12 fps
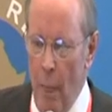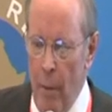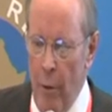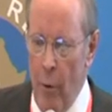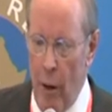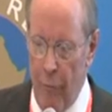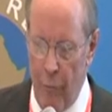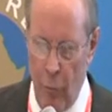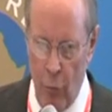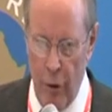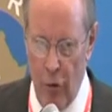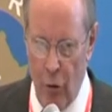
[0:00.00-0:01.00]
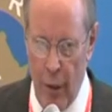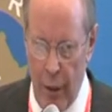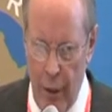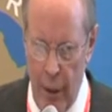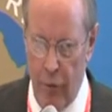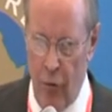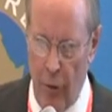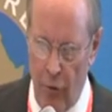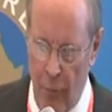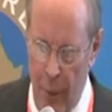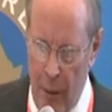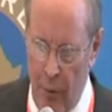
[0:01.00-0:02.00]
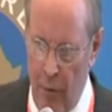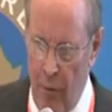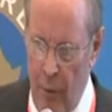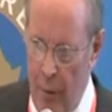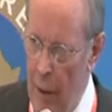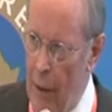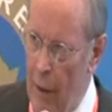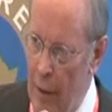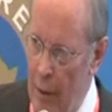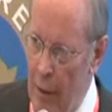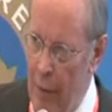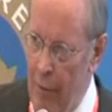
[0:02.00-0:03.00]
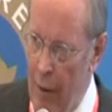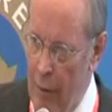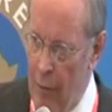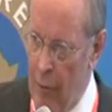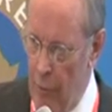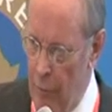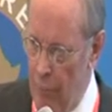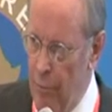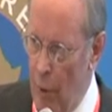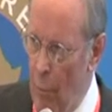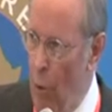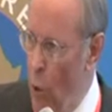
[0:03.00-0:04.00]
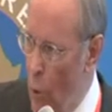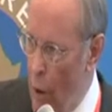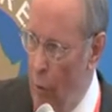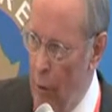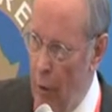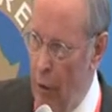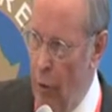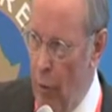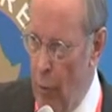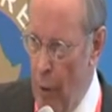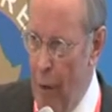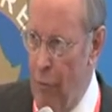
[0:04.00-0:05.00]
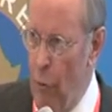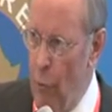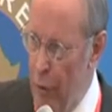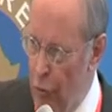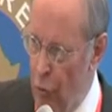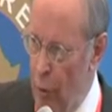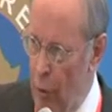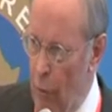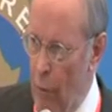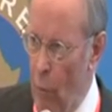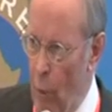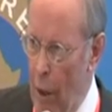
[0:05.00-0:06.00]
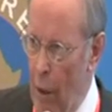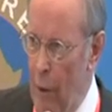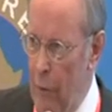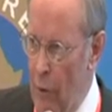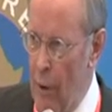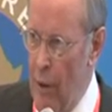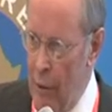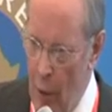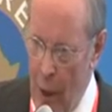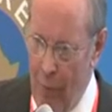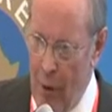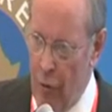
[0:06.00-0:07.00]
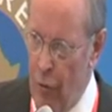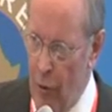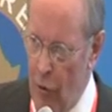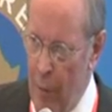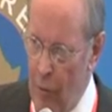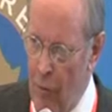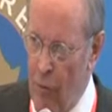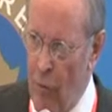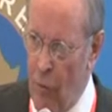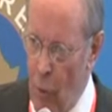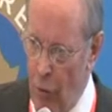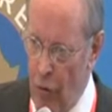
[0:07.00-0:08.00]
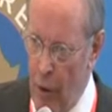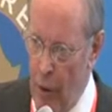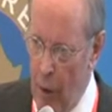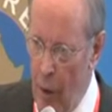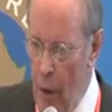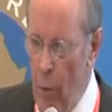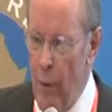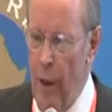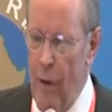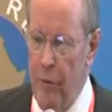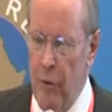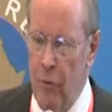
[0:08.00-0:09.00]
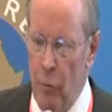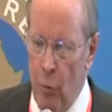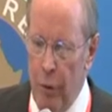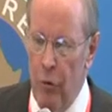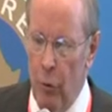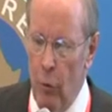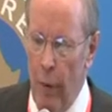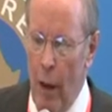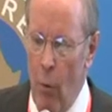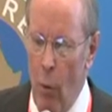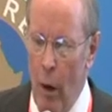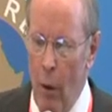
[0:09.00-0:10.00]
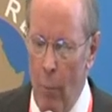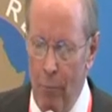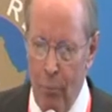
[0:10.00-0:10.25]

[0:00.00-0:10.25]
You have re-drilling and extra expense in the event of a blowout. You have to re-drill the well, and you have extra expenses associated with having to re-drill that well.